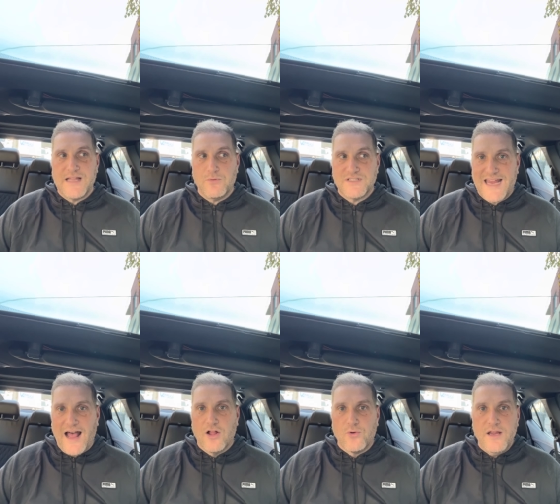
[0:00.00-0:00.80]
That was
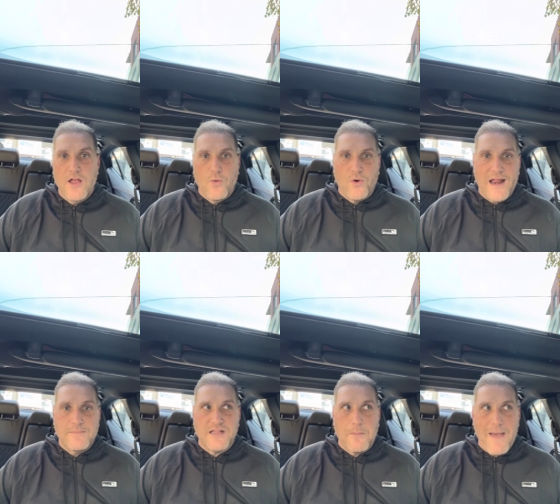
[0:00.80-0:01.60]
Calgary, where
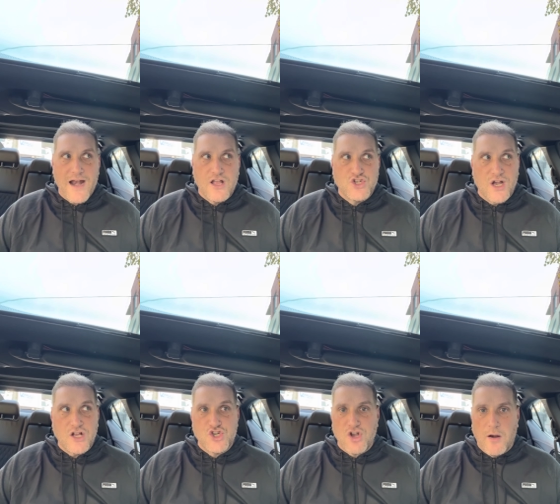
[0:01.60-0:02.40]
names like Matt Tkachuk
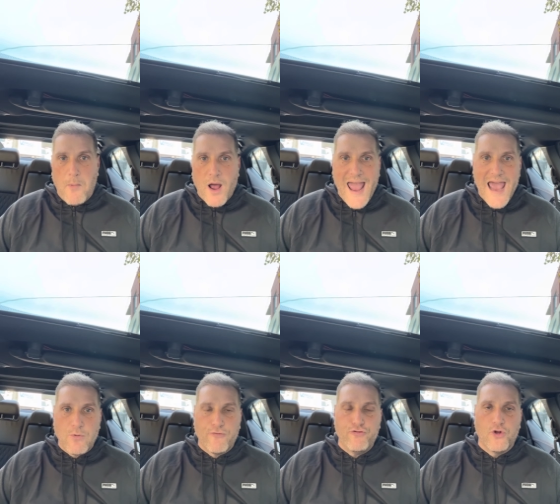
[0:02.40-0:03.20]
and Sean Monahan
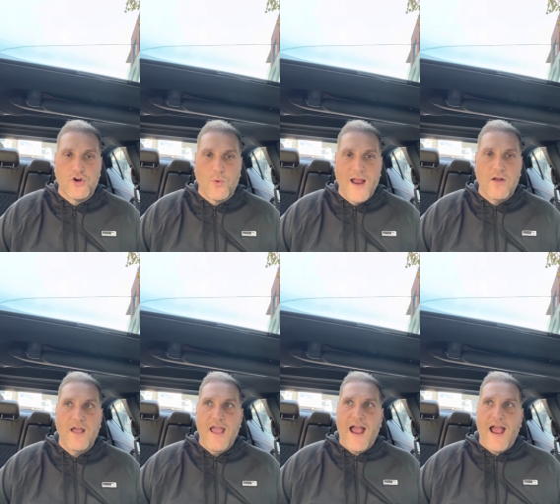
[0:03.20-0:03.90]
were floated around,